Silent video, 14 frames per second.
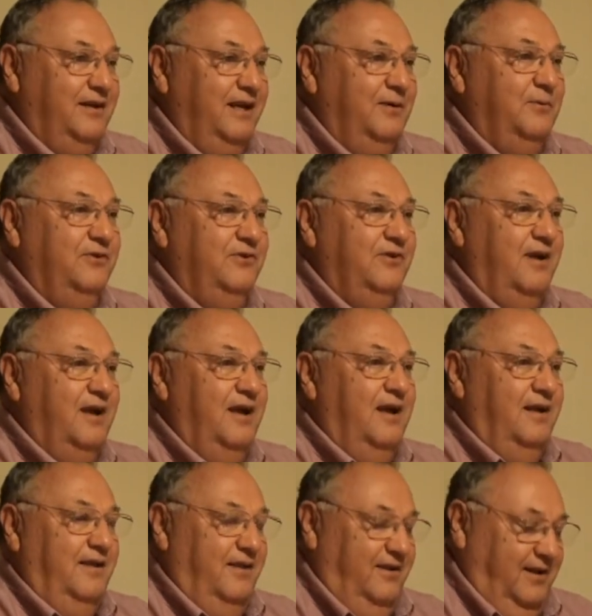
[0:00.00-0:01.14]
He was
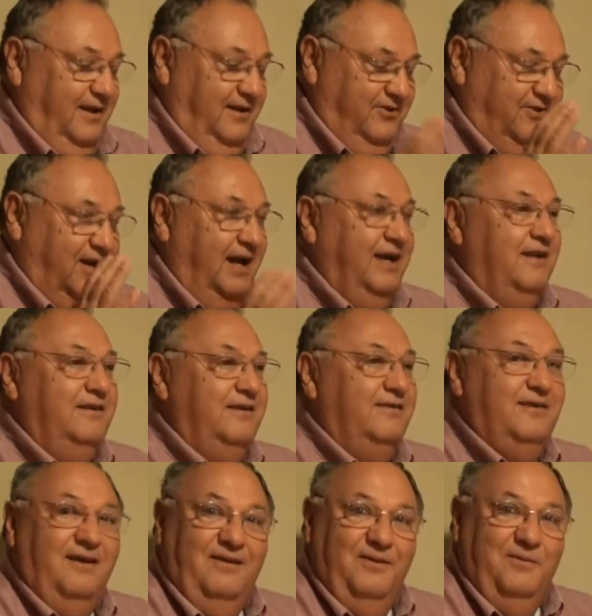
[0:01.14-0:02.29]
a scientist
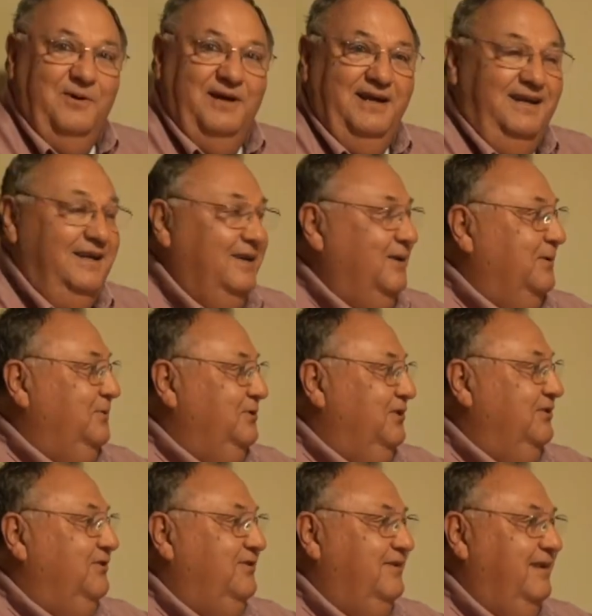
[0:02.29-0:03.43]
all the way, you know,
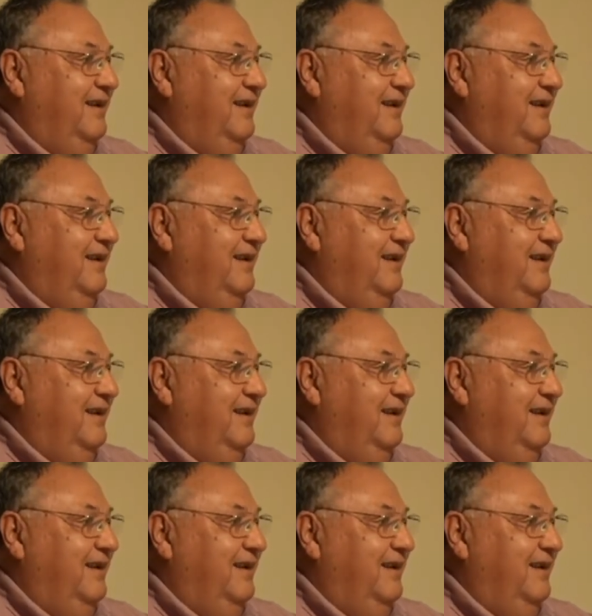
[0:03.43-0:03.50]
just